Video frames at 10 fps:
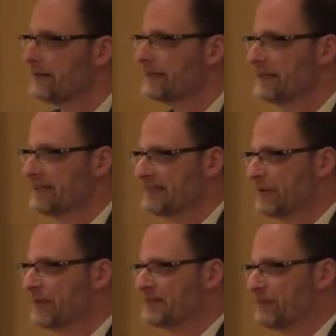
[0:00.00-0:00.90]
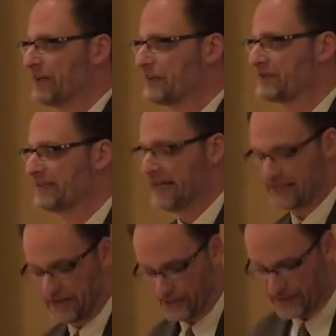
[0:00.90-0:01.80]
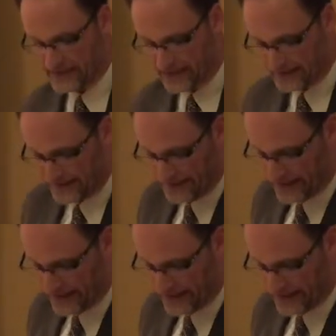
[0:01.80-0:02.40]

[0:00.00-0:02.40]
In a series of letters in 1938 and